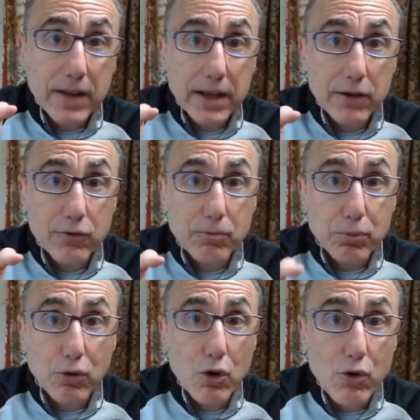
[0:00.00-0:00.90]
is
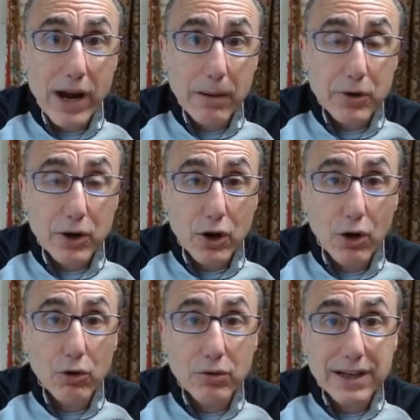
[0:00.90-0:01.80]
programmed to
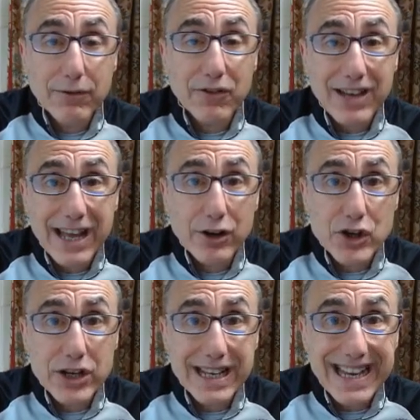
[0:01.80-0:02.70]
go give us
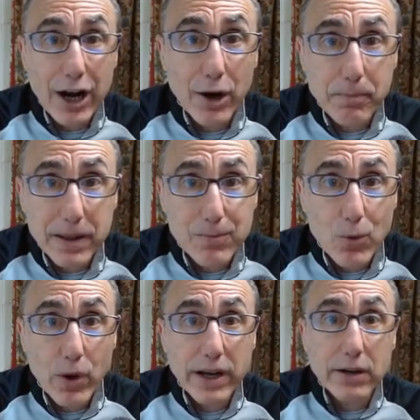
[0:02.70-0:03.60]
energy to get up in the
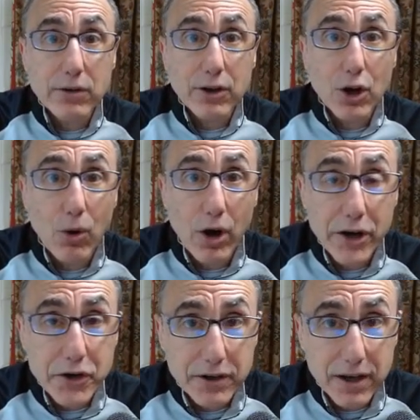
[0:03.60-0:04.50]
morning, to go
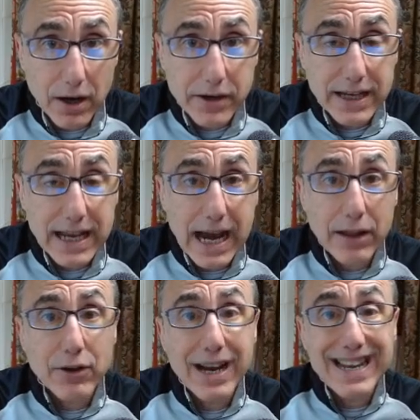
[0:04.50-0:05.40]
hunt and
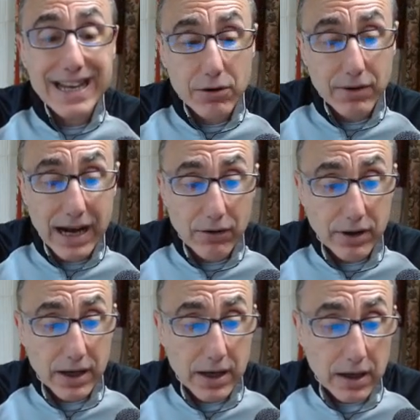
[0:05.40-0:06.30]
gather, and eat
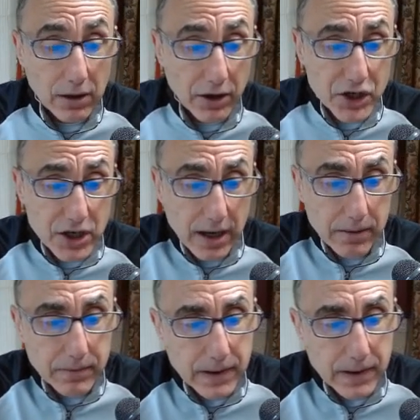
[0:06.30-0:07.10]
around lunchtime.